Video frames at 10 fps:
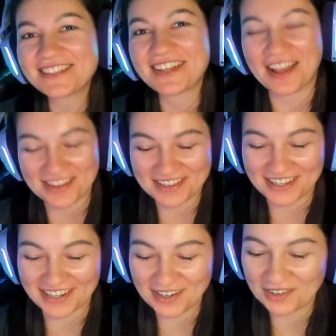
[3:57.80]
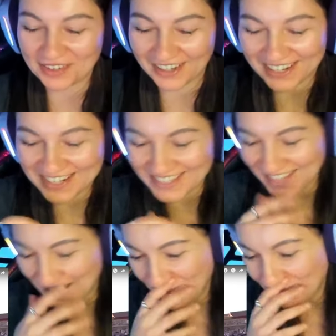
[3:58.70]
I gotta
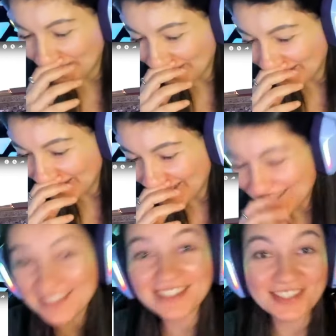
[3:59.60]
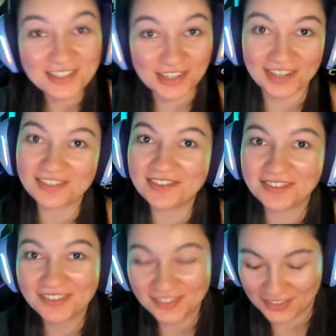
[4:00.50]
say, this is a child,
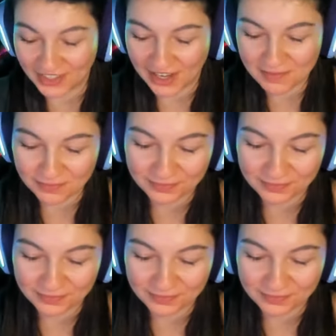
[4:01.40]
okay?